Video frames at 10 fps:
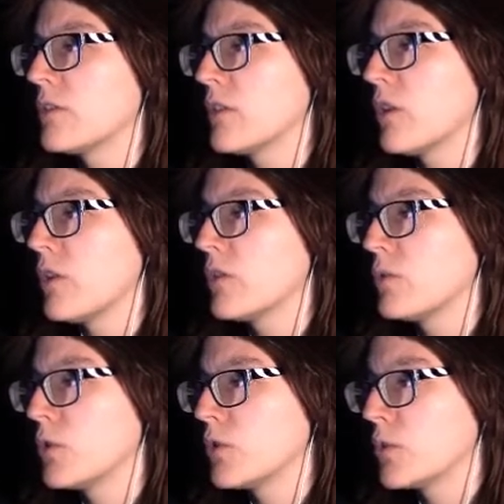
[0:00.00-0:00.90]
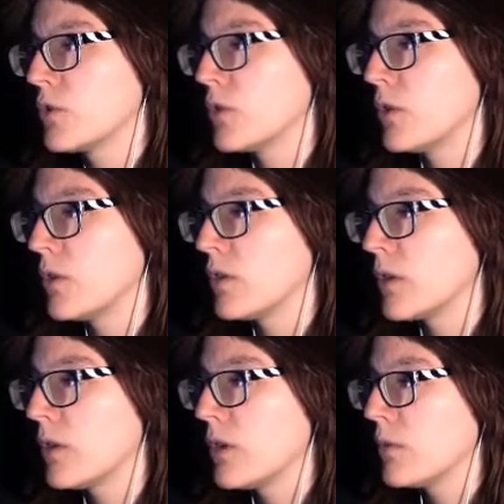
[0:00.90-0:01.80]
lost work was called,
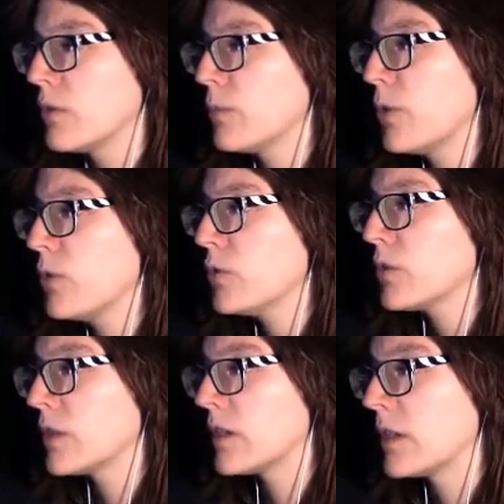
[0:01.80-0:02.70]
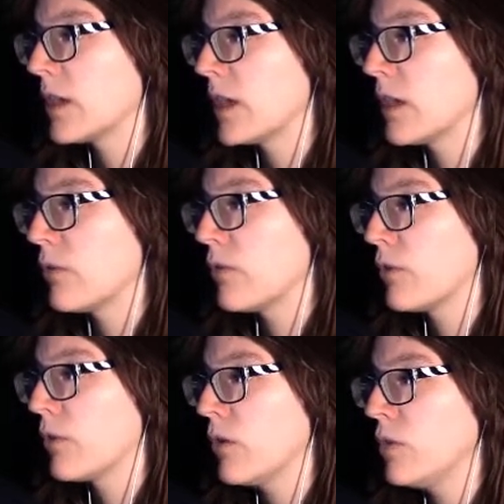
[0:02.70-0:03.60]
was posted in Gehenna
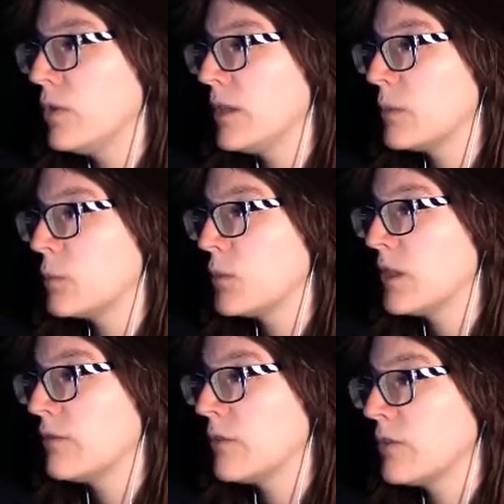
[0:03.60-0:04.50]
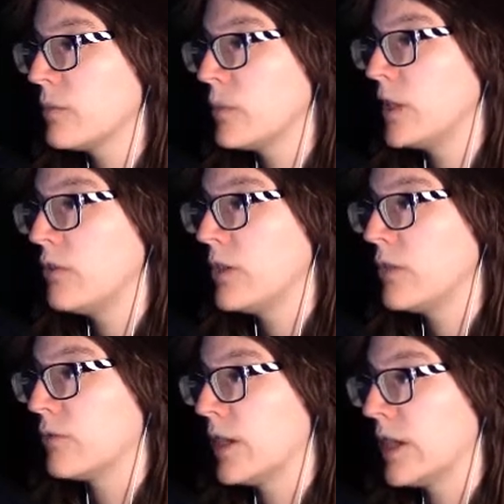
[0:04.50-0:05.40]
for only the briefest
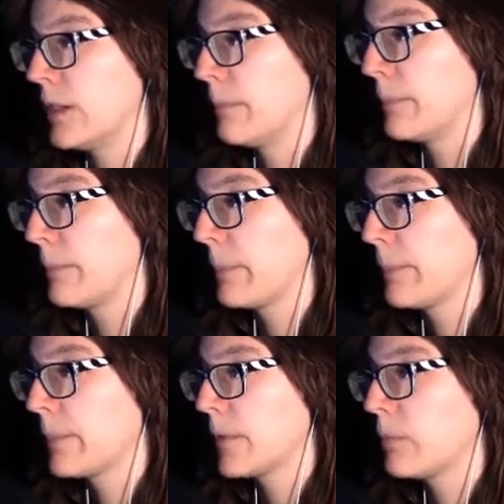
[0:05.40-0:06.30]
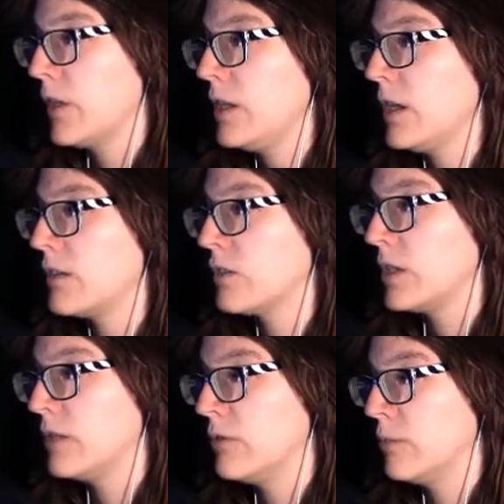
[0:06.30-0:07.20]
period of time. Many had
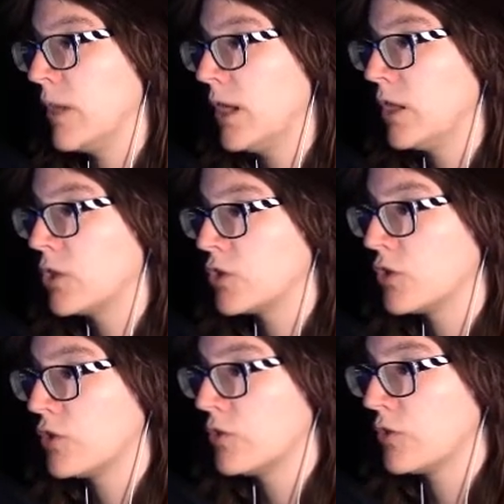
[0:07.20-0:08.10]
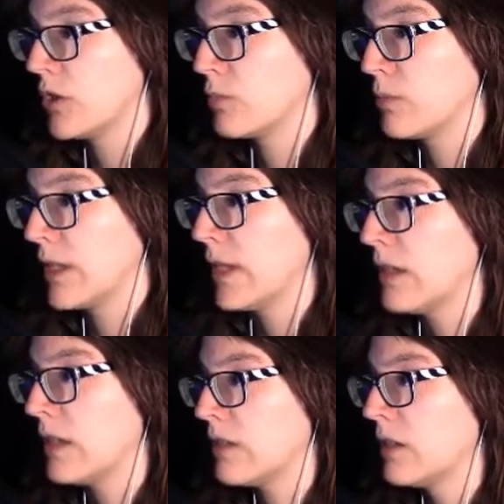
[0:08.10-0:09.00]
not even managed to start
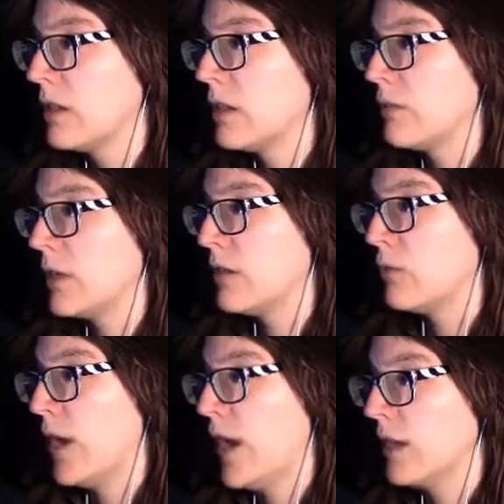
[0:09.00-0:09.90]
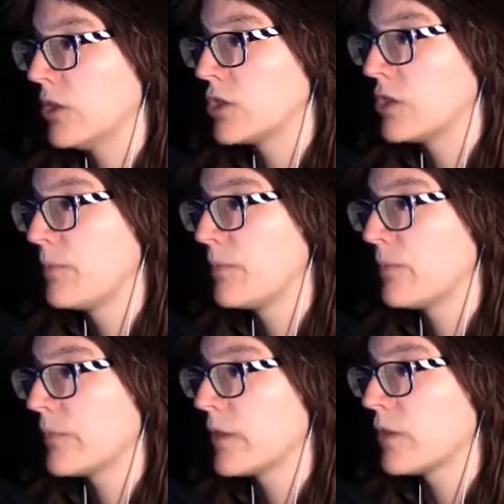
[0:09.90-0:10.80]
playing it when it vanished.
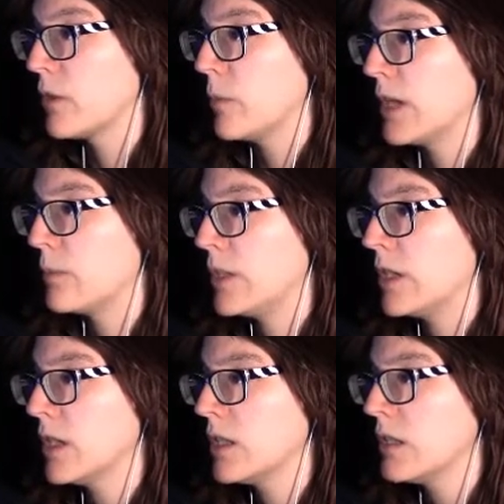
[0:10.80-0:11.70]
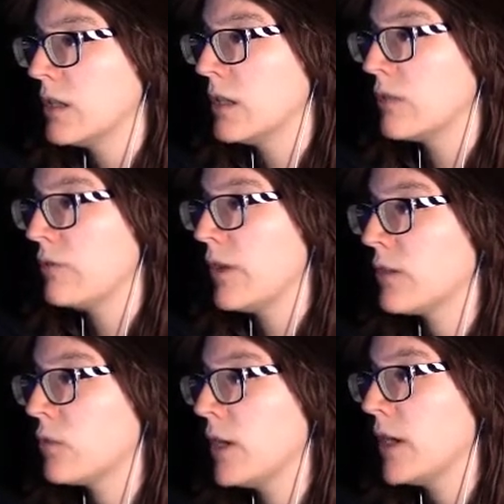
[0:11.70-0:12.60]
Some had begun and
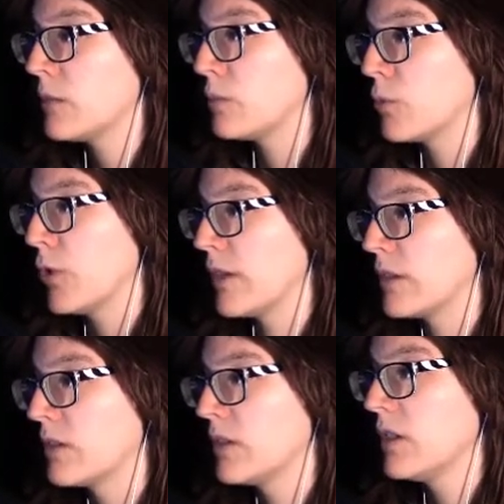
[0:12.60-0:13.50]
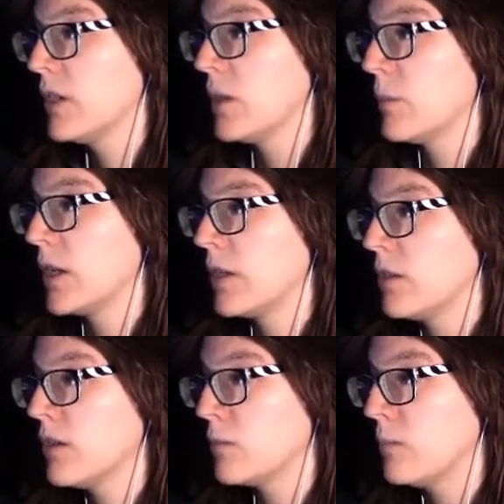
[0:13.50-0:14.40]
felt quite impressed, but had not